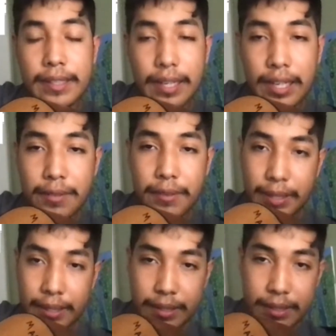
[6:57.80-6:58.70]
anyway,
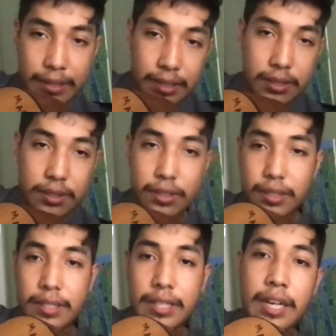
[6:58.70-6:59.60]

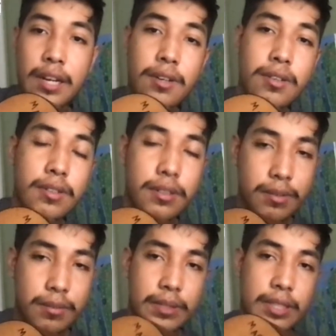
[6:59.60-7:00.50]
now
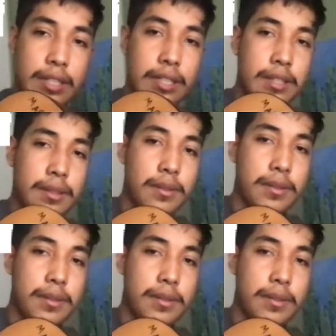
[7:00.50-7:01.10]
we gotta